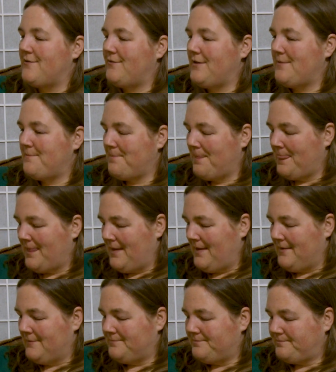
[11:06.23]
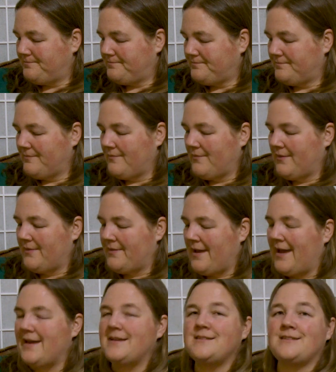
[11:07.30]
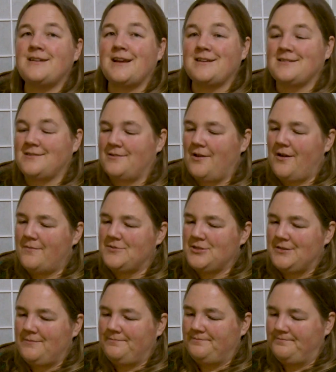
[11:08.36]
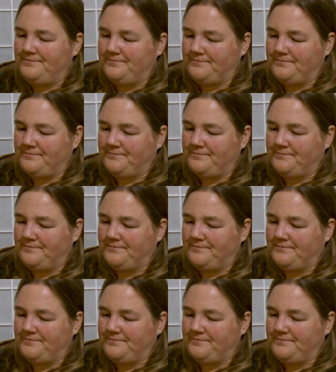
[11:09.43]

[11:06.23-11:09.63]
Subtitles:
different. That is an excellent option.